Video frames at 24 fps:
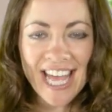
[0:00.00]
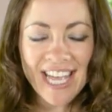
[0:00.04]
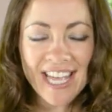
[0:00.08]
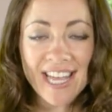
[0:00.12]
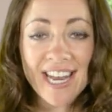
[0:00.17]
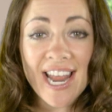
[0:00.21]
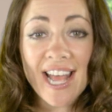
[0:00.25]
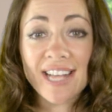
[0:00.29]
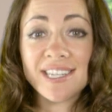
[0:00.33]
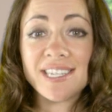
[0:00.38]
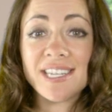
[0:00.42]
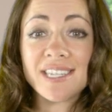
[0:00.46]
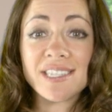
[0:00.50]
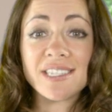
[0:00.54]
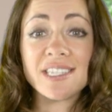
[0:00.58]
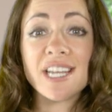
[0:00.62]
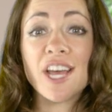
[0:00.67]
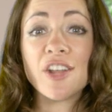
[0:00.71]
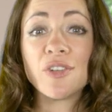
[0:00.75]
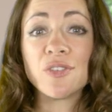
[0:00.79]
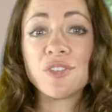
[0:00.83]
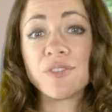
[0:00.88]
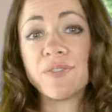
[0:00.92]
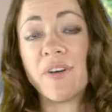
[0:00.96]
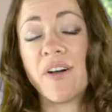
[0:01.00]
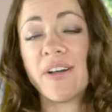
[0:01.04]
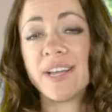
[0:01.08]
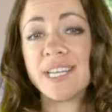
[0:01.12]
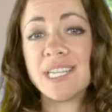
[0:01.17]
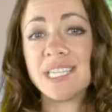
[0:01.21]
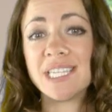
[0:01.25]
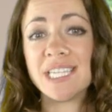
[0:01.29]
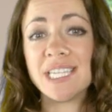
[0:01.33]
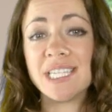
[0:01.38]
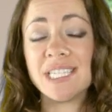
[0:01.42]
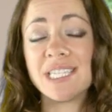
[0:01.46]
Connect external
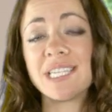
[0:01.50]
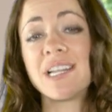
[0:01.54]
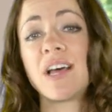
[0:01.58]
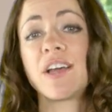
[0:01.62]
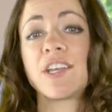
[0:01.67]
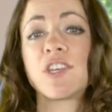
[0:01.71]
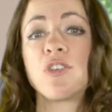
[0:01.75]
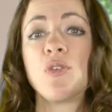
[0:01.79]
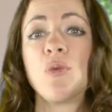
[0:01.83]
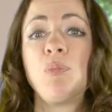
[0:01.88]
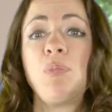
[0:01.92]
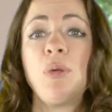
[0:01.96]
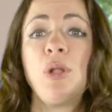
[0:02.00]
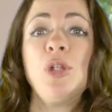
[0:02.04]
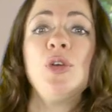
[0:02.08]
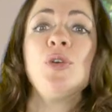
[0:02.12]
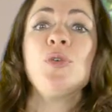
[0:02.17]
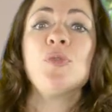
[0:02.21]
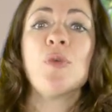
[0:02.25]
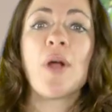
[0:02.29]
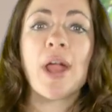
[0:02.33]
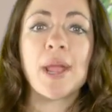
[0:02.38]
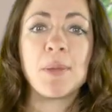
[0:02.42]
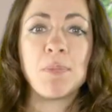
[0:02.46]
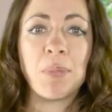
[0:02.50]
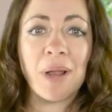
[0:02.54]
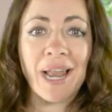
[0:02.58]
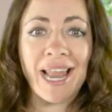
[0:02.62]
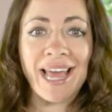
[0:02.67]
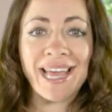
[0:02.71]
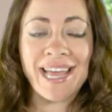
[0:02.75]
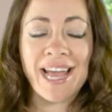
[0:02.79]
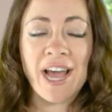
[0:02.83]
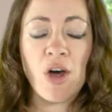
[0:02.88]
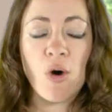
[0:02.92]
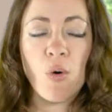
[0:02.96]
devices like your Blu-ray
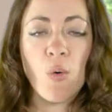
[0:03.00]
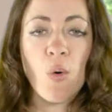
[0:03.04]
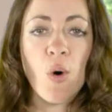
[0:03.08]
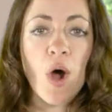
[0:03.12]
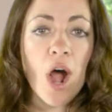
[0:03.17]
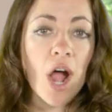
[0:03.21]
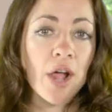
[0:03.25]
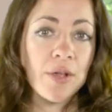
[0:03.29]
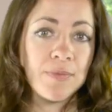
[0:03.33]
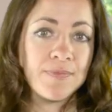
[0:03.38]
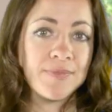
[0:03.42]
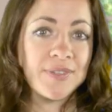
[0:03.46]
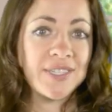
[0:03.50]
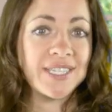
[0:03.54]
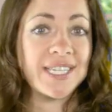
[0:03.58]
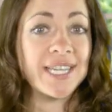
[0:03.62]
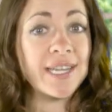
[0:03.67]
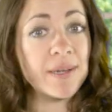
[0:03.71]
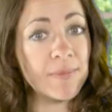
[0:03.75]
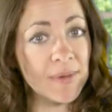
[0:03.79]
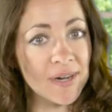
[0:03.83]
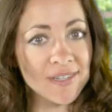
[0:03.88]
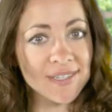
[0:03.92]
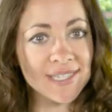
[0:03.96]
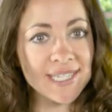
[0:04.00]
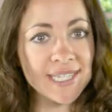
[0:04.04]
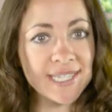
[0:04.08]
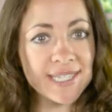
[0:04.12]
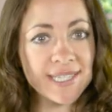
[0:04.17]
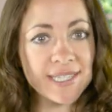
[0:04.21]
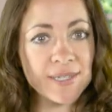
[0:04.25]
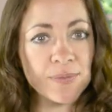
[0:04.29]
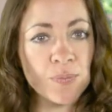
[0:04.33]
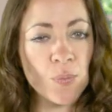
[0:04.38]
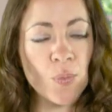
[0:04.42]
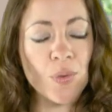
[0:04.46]
player or home cinema
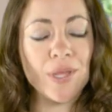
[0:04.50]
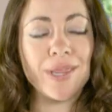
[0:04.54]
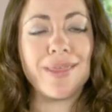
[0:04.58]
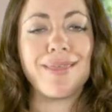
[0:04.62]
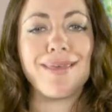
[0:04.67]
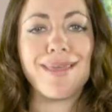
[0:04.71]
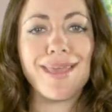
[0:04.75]
system with